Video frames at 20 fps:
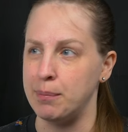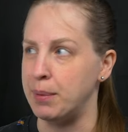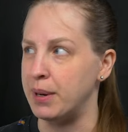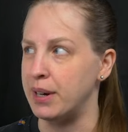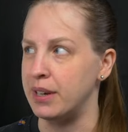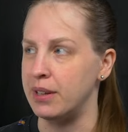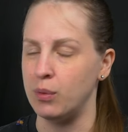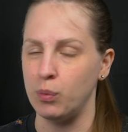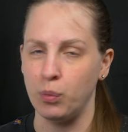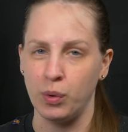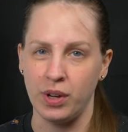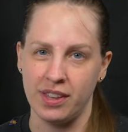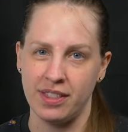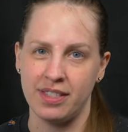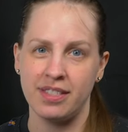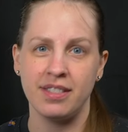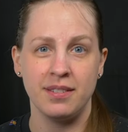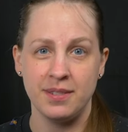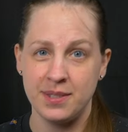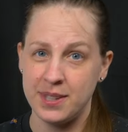but
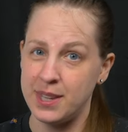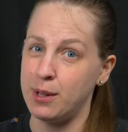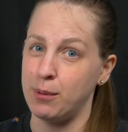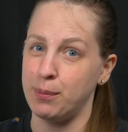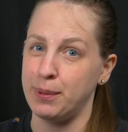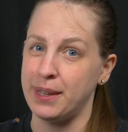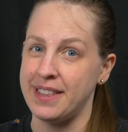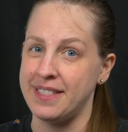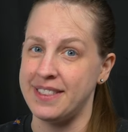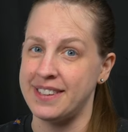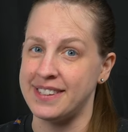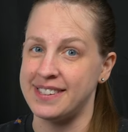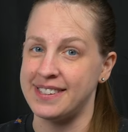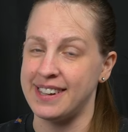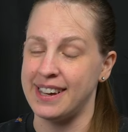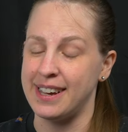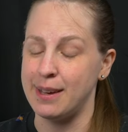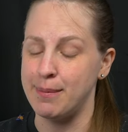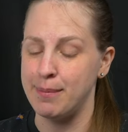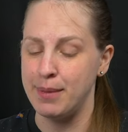with Xenoblade this
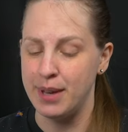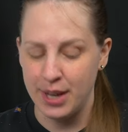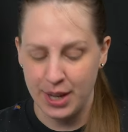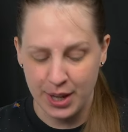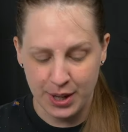time.